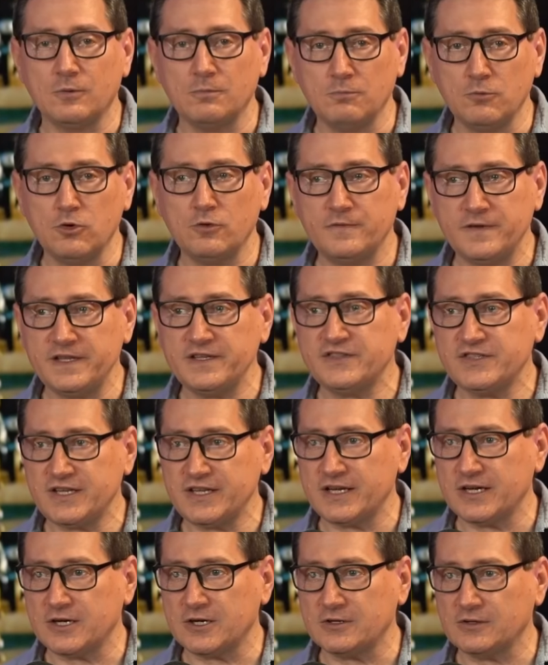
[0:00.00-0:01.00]
movies
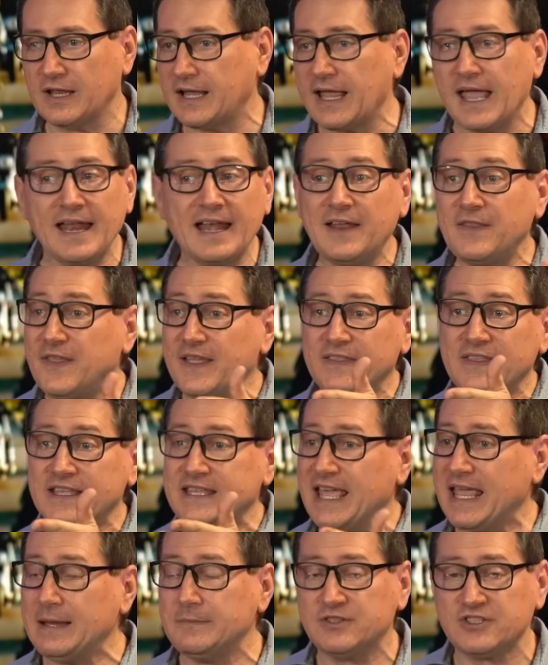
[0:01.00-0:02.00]
here, like, and I think the
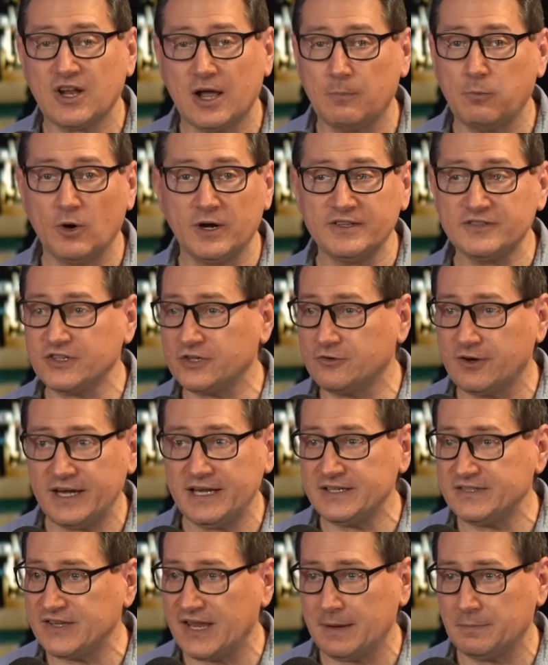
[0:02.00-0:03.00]
GameStop one is a great
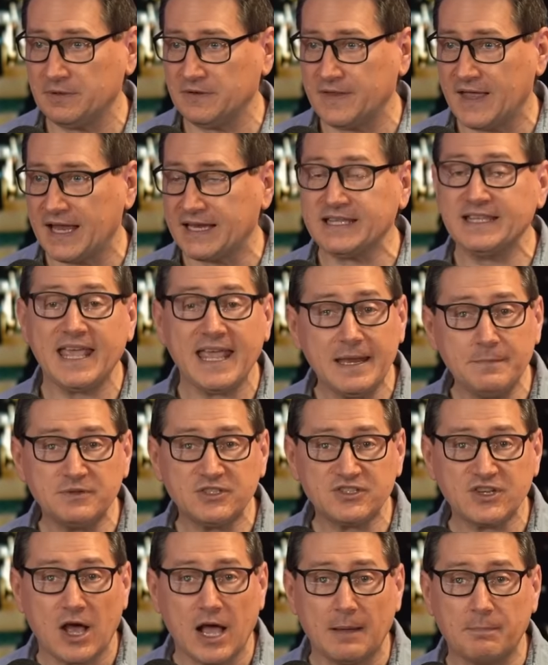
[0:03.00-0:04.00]
example of that.
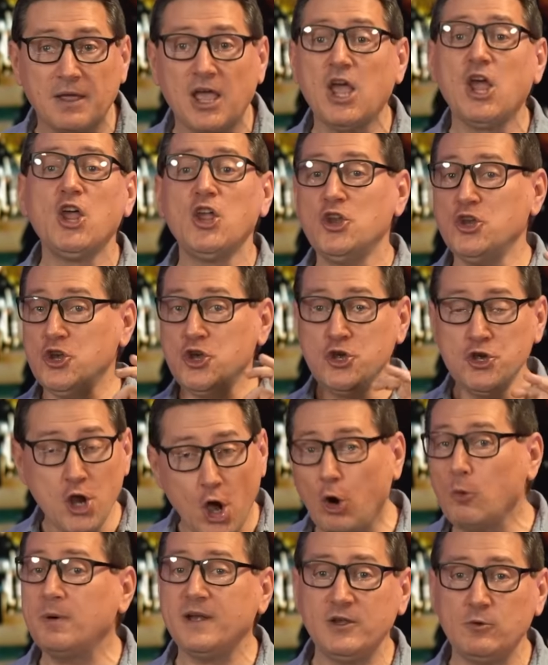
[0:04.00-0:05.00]
GameStop,
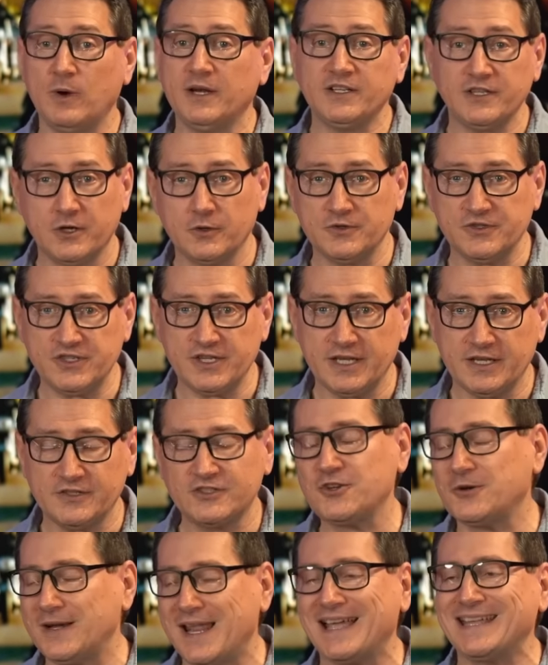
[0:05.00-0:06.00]
nobody went to go see it.
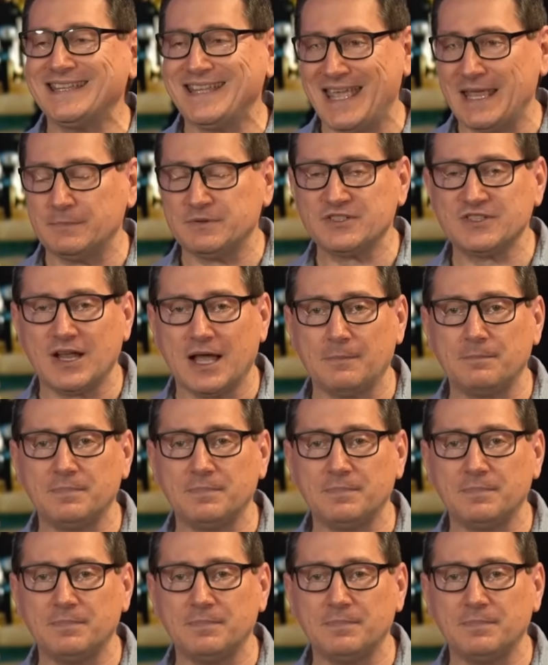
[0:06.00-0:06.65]
So not GameStop,